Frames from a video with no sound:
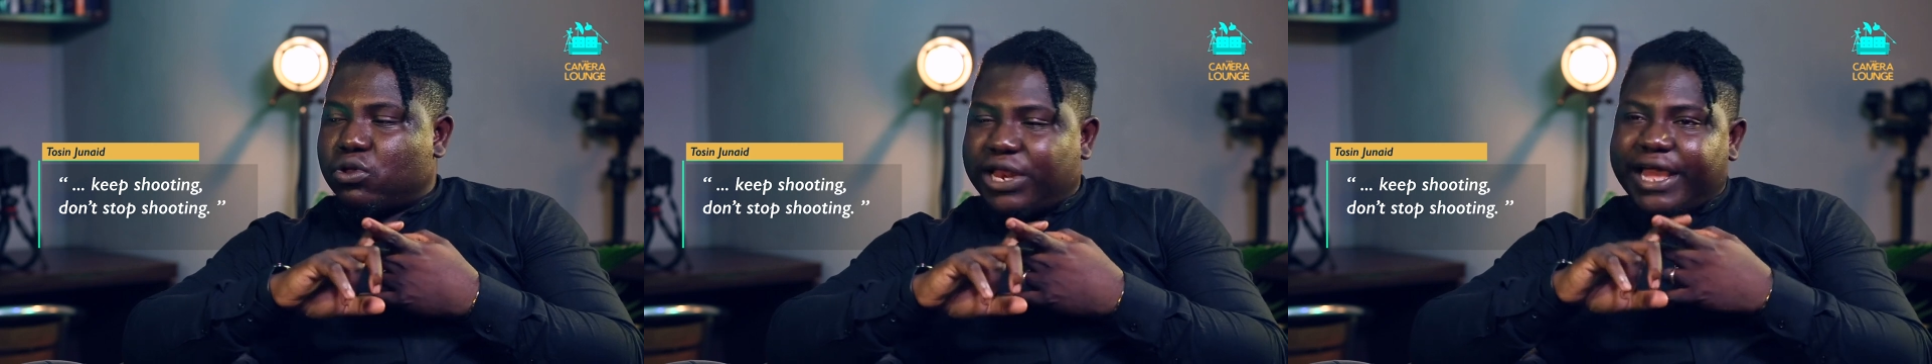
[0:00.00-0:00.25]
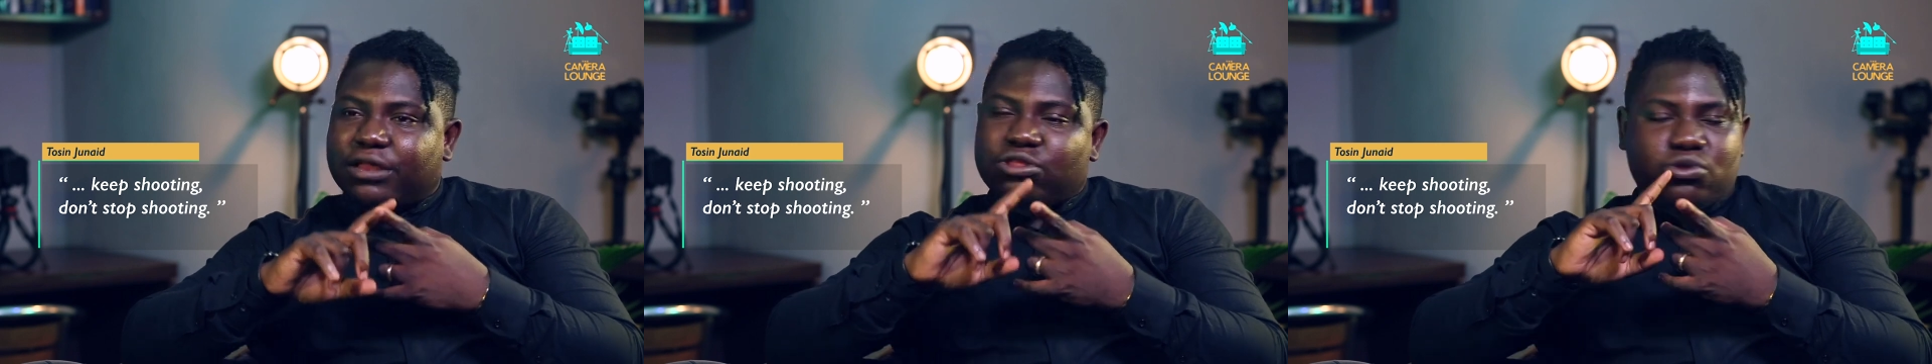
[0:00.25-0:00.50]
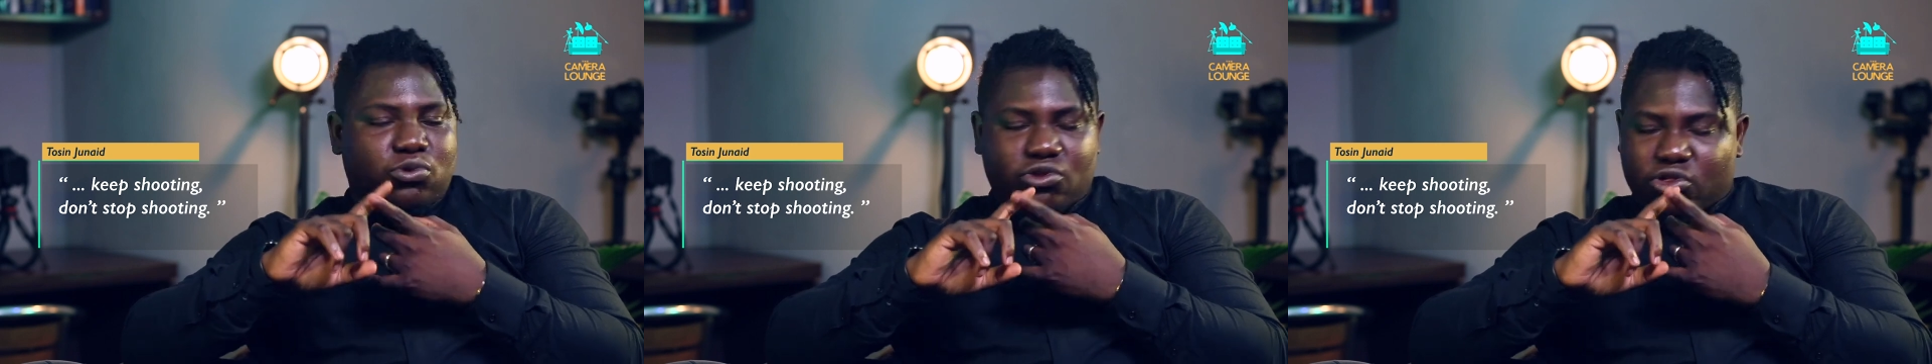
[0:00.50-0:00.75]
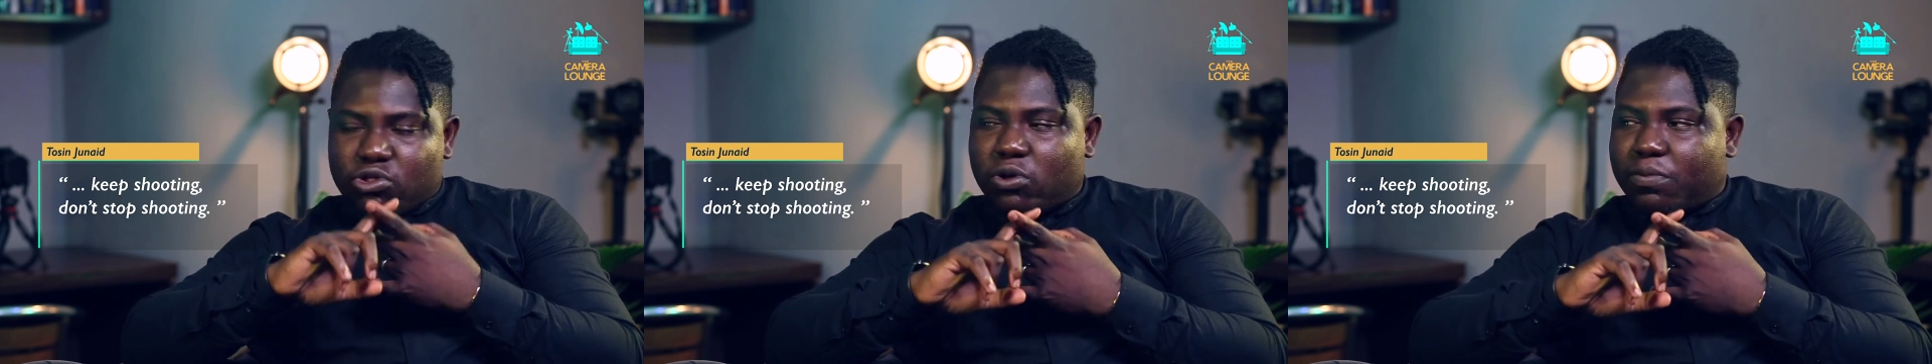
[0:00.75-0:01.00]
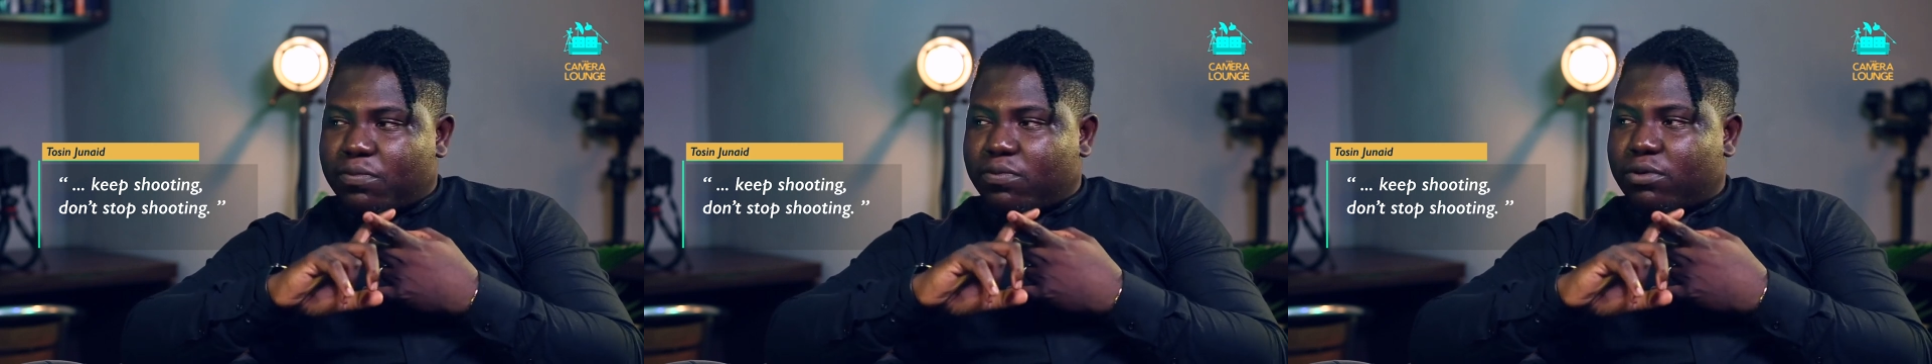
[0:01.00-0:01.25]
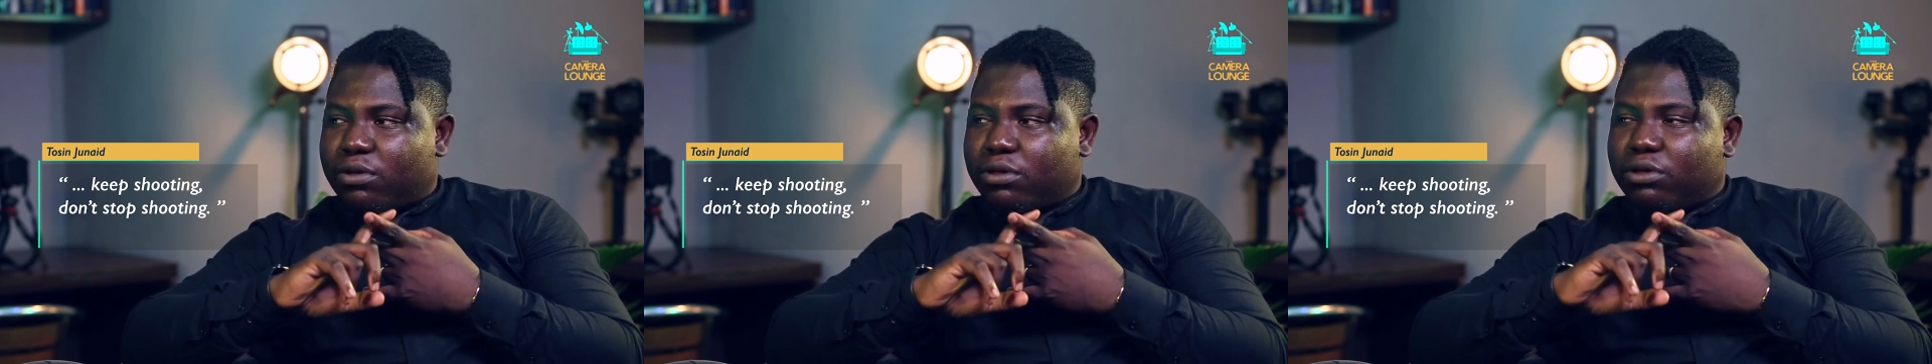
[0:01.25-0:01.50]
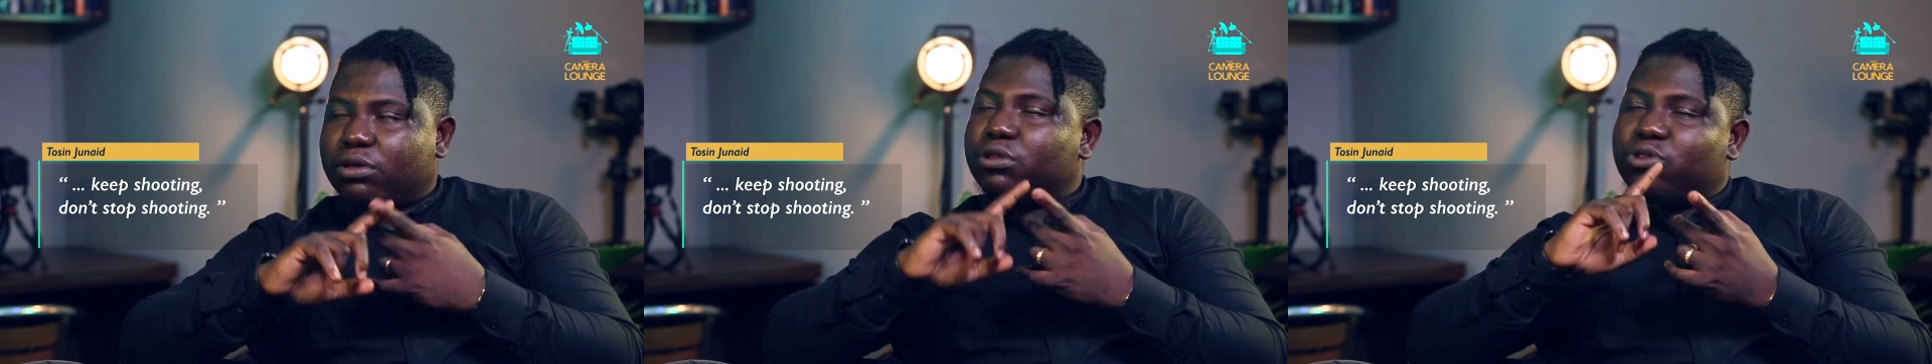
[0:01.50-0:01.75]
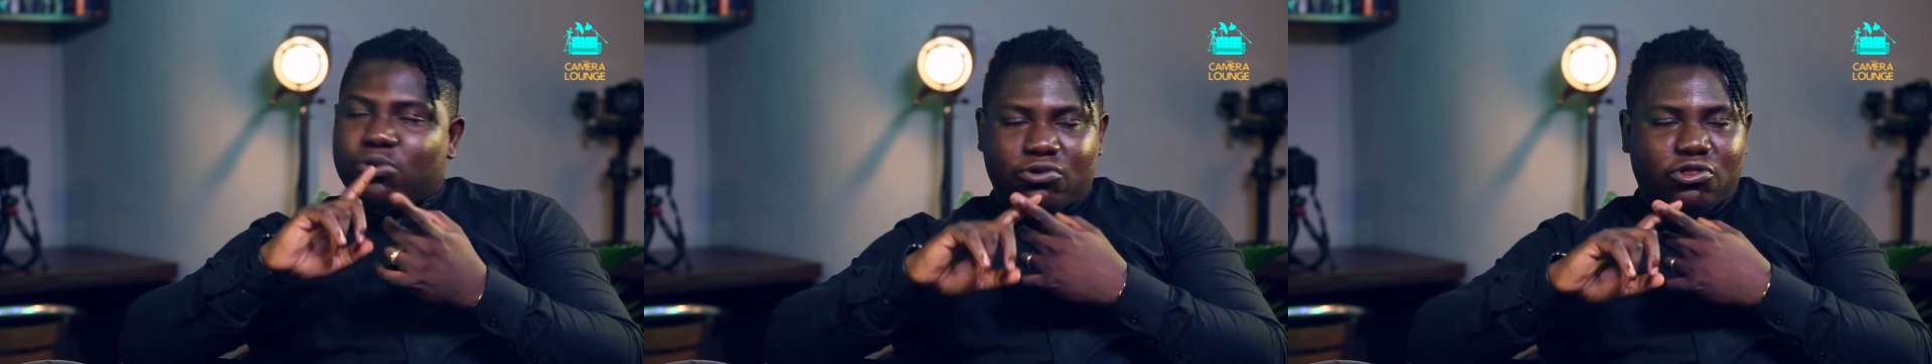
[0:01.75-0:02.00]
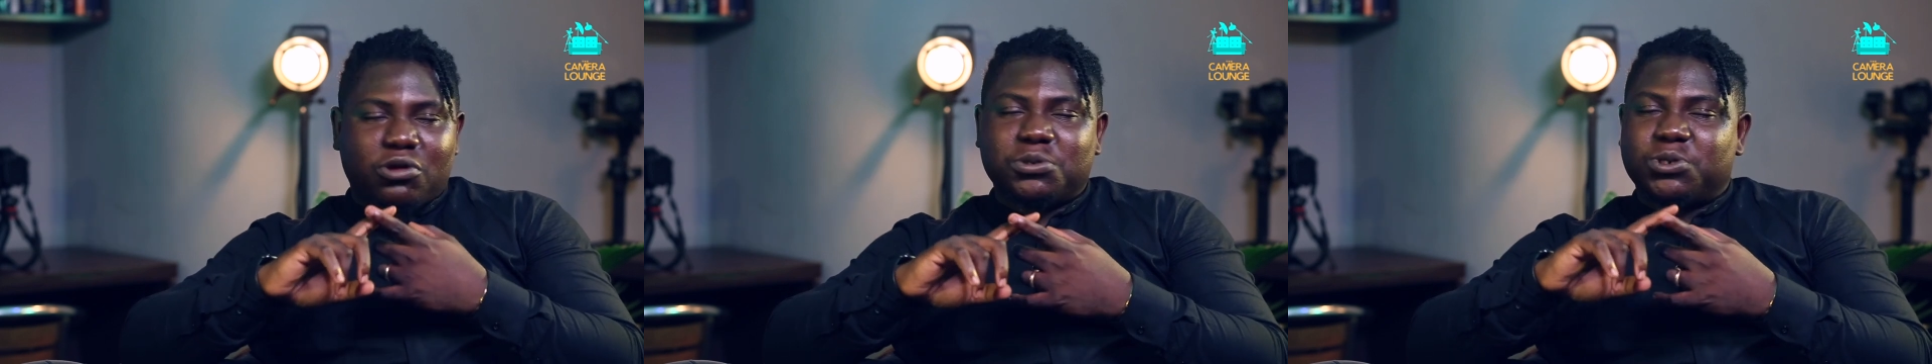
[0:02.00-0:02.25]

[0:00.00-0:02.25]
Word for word: like don't stop, don't stop